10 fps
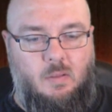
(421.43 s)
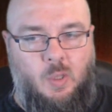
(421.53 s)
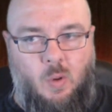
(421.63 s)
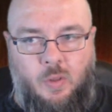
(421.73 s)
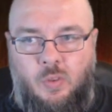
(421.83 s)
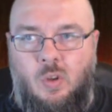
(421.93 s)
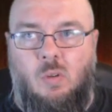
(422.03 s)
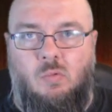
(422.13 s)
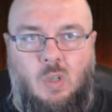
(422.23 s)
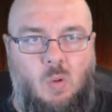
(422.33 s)
You are
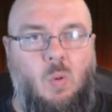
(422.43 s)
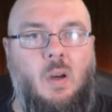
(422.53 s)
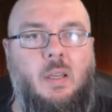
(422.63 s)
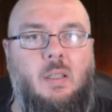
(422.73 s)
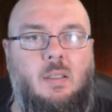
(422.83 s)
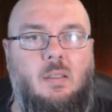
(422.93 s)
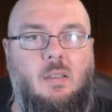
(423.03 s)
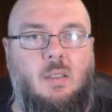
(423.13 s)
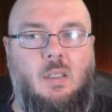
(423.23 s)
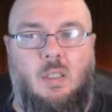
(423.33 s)
not required
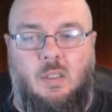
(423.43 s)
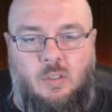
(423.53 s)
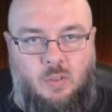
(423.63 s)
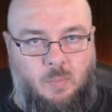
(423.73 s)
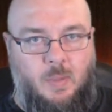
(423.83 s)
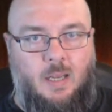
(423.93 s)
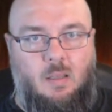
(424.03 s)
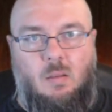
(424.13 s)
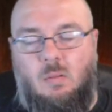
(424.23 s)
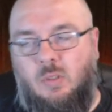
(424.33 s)
to do
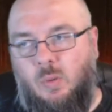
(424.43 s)
battles.